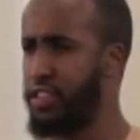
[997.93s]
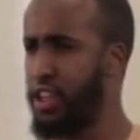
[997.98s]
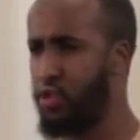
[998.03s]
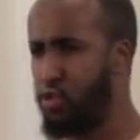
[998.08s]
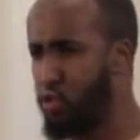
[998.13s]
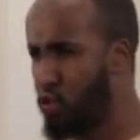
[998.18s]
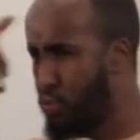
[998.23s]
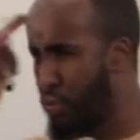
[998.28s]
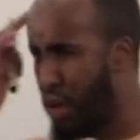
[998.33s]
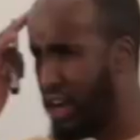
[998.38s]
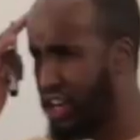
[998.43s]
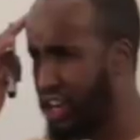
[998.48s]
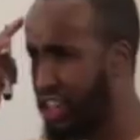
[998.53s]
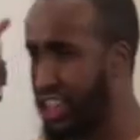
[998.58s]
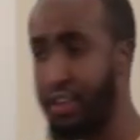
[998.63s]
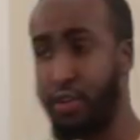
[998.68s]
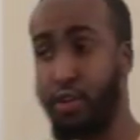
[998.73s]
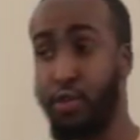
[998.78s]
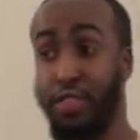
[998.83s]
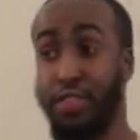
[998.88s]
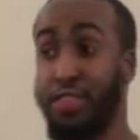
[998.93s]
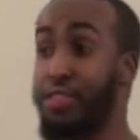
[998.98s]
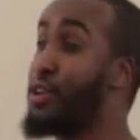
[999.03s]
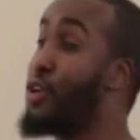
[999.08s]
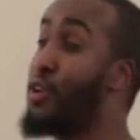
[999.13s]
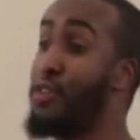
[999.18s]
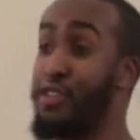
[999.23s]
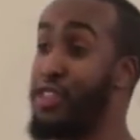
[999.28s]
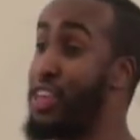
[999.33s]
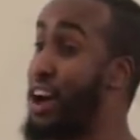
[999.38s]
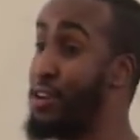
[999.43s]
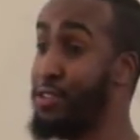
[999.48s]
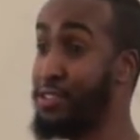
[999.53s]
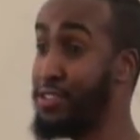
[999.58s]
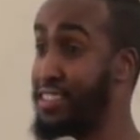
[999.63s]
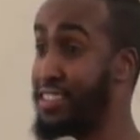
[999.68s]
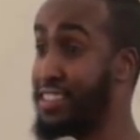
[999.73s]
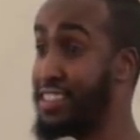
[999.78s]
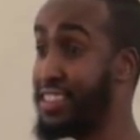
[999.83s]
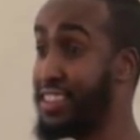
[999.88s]
They're too much. There are over
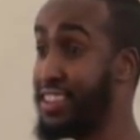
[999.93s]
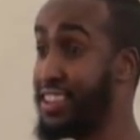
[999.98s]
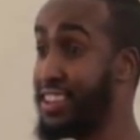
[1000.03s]
thousands.